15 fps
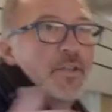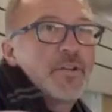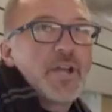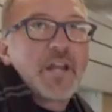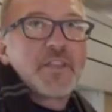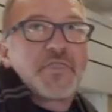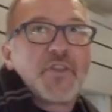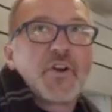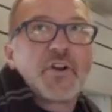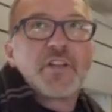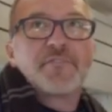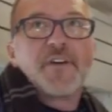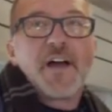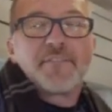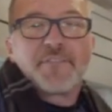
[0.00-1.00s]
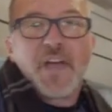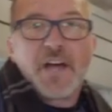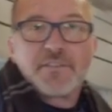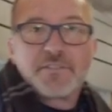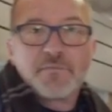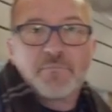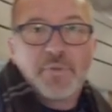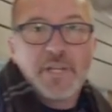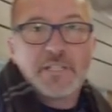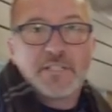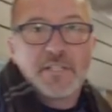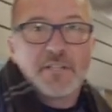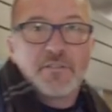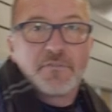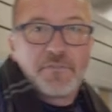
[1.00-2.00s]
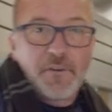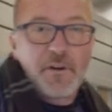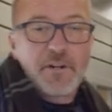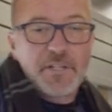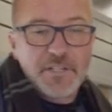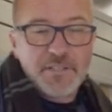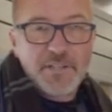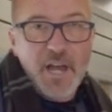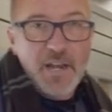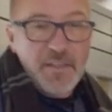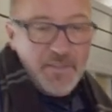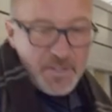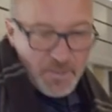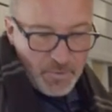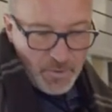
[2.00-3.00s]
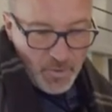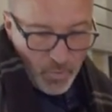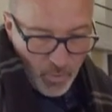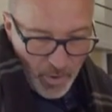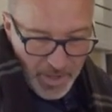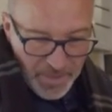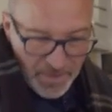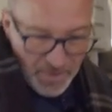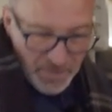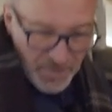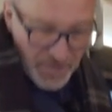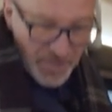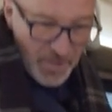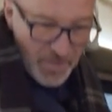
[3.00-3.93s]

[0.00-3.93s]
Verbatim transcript: You got a 35,000 BTU furnace inside of this one with those